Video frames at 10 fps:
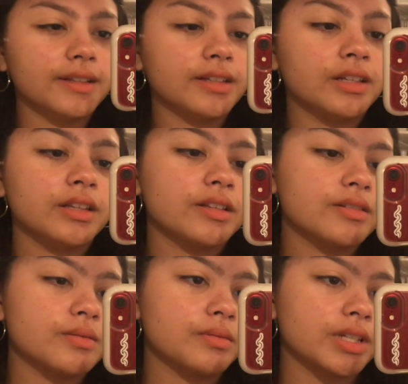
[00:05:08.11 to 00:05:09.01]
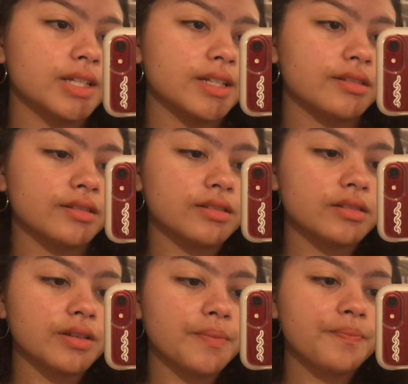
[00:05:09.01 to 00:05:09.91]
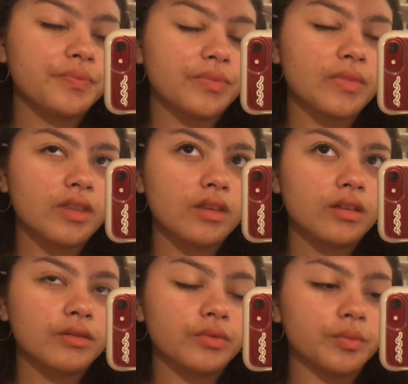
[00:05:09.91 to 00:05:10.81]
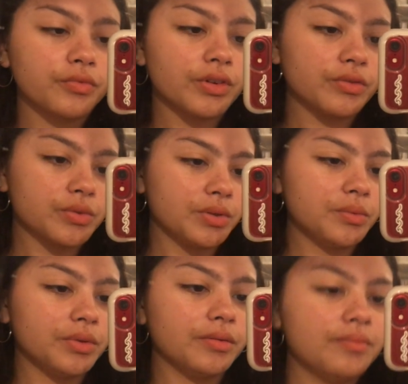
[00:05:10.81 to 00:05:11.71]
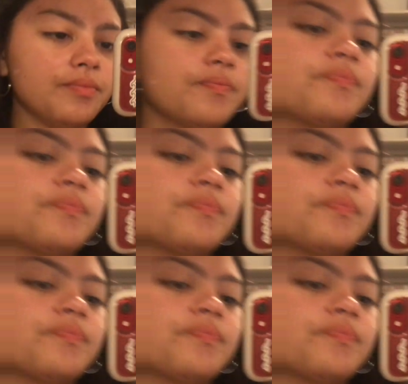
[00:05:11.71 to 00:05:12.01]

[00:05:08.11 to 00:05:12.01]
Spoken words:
and then this one is from Forever 21,